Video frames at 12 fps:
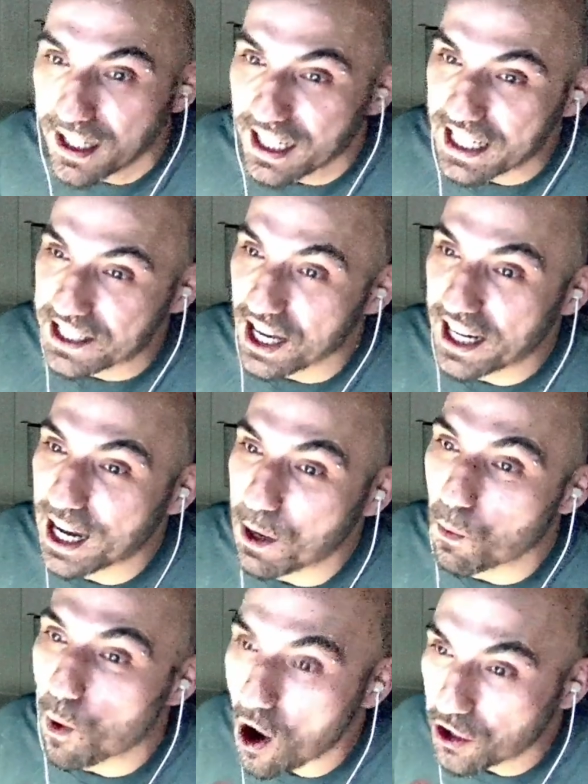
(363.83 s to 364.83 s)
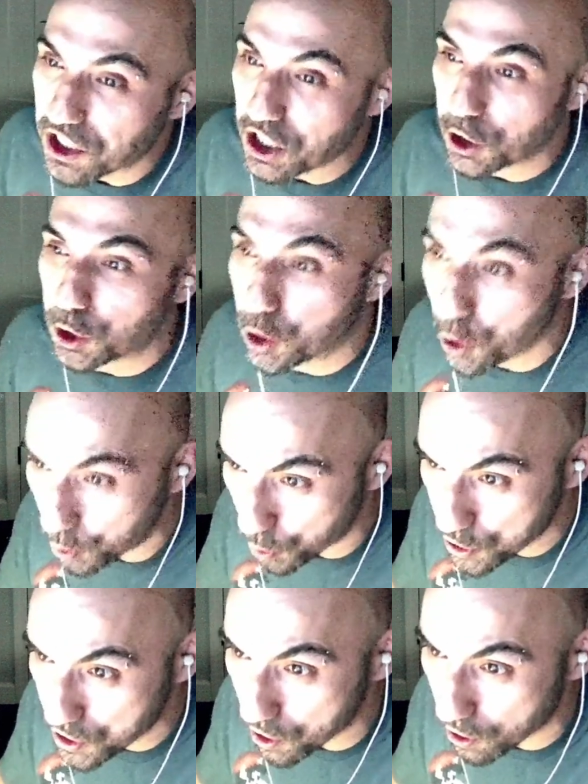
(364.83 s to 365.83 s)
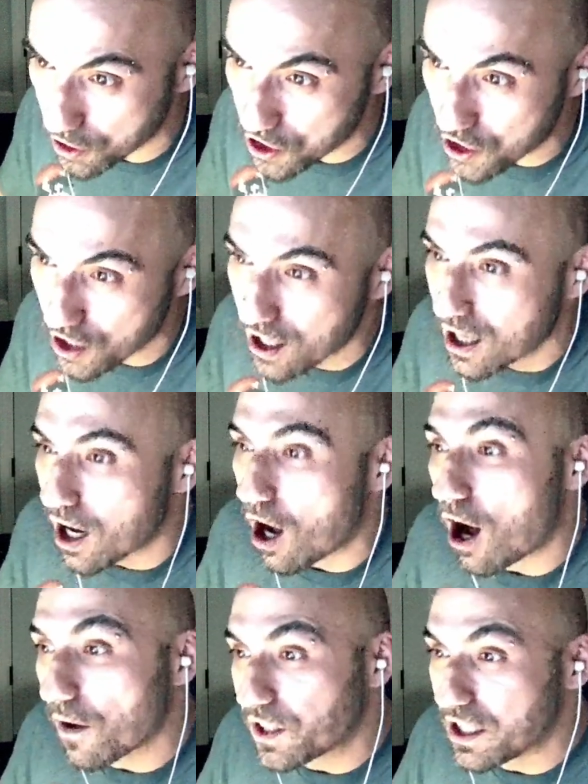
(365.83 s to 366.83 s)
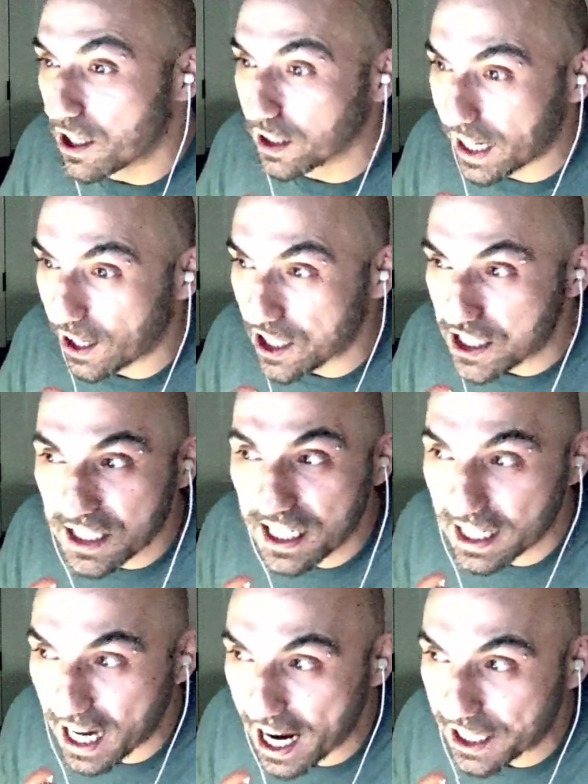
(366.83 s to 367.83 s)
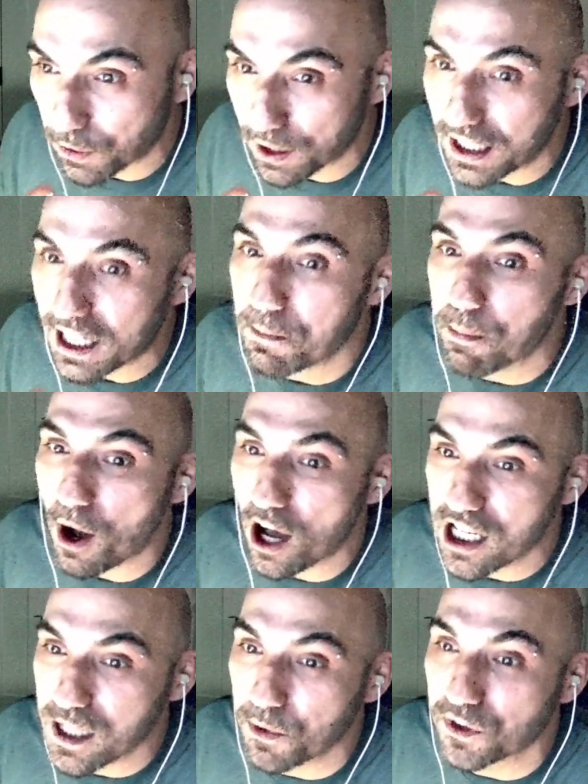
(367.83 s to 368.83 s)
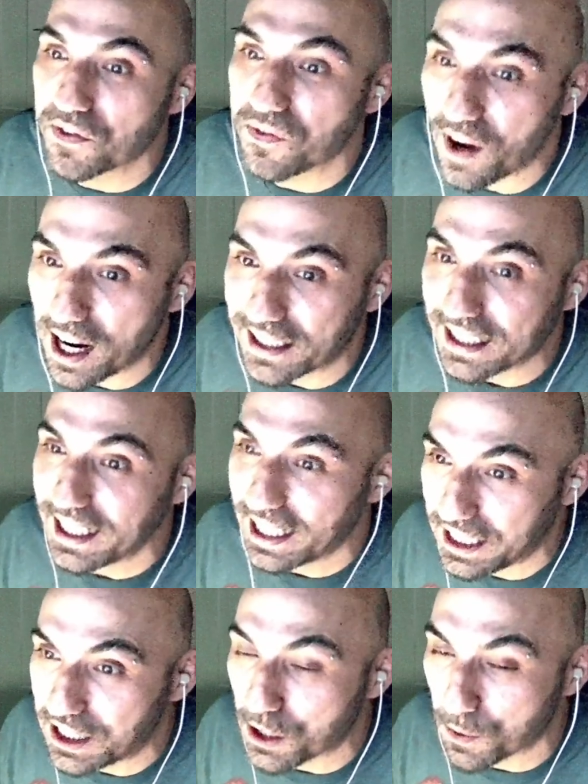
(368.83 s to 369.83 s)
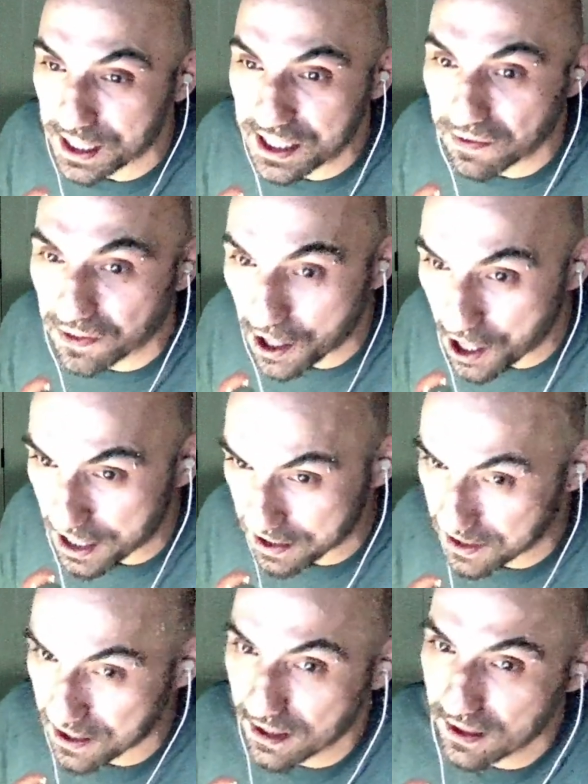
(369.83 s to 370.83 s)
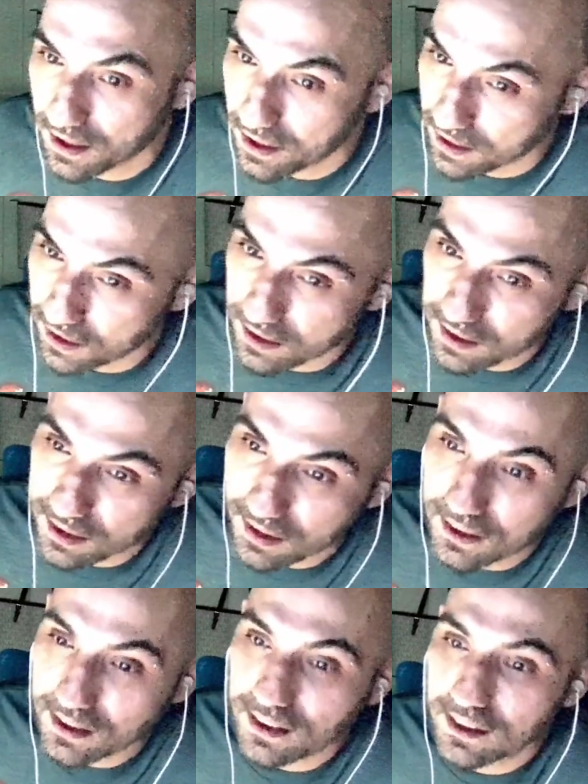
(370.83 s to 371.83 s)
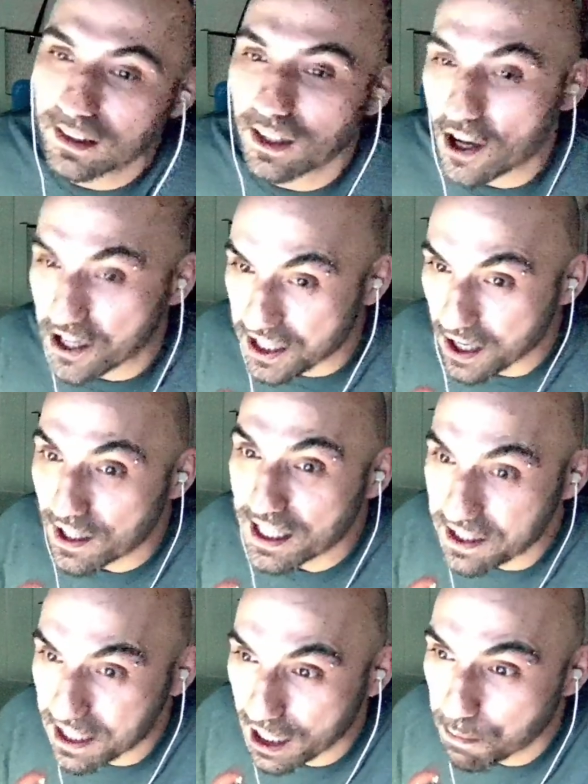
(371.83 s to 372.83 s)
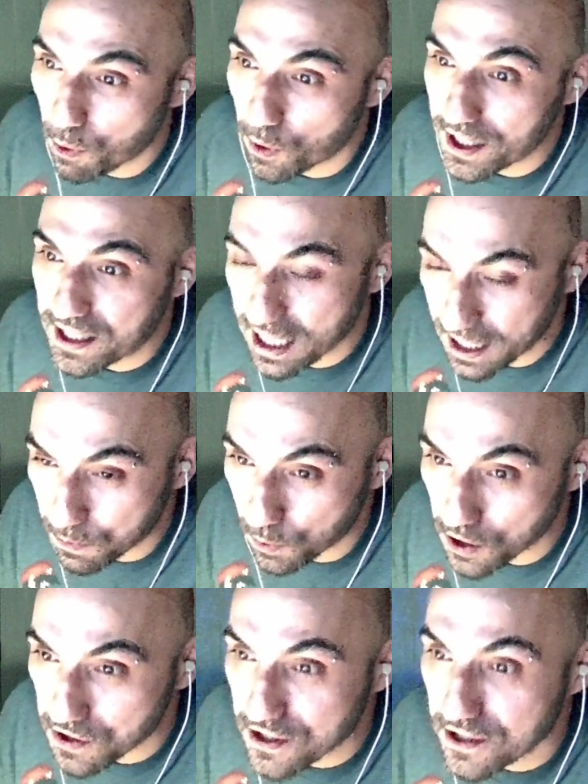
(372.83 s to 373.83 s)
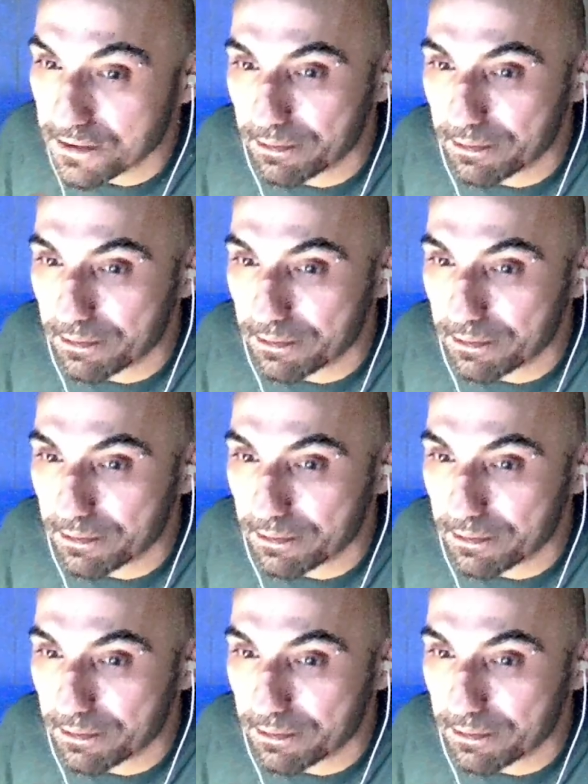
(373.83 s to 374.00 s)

He's like a walking Google search, often hilariously inaccurate and impossible to find any cohesive thoughts. Also, his dick points inwards.